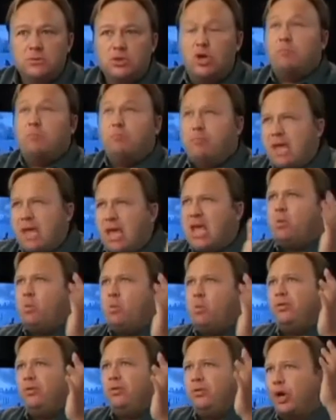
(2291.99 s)
To
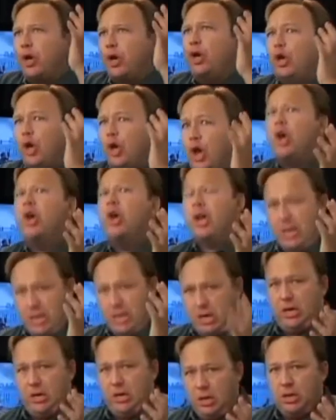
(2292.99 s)
be with the
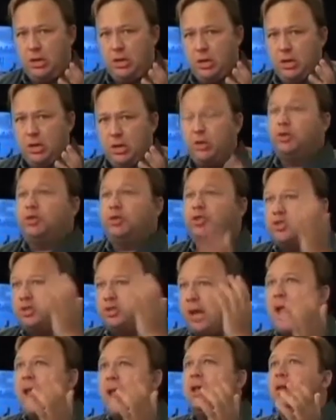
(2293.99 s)
good, to
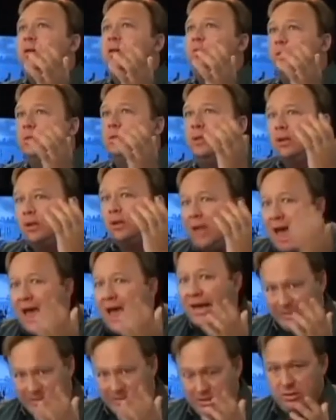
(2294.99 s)
stand with the
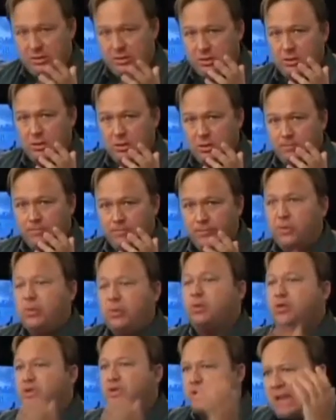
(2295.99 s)
light,
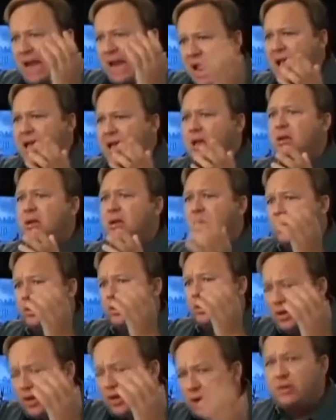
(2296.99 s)
to stand
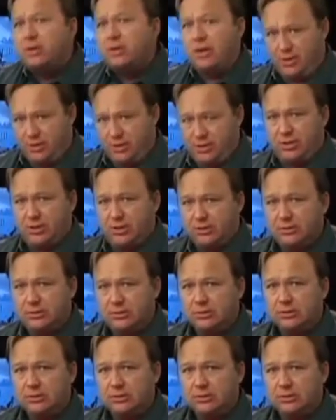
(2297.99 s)
in goodness.